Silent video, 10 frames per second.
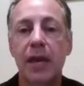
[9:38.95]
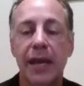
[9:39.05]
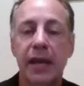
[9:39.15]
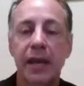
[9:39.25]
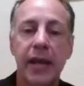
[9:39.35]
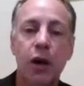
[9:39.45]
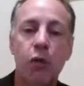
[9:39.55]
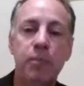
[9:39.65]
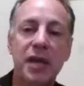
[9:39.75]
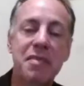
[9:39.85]
in
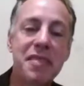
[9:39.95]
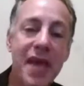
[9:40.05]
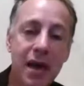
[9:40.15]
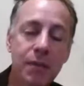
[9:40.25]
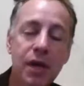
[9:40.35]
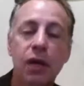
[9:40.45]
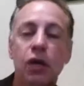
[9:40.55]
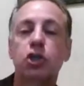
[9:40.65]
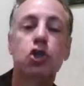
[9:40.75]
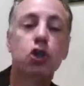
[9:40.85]
helping them
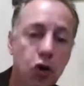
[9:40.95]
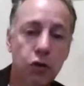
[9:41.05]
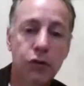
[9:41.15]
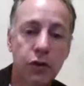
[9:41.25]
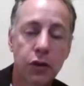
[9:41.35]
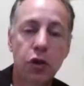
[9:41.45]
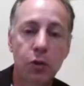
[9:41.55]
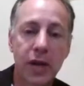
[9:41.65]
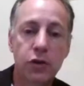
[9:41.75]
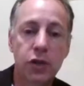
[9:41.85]
serve the
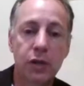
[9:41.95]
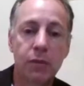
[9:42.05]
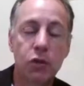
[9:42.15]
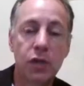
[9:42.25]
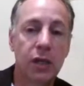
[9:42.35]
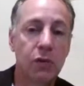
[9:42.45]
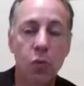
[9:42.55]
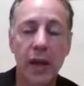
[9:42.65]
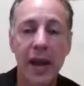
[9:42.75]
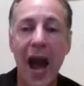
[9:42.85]
greater community
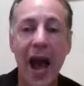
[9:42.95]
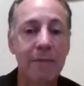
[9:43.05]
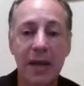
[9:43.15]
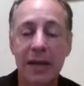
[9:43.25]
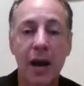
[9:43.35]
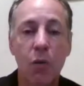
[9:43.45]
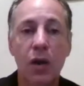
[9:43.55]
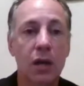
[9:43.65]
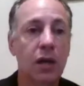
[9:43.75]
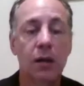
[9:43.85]
when I may not
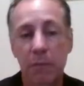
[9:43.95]
want to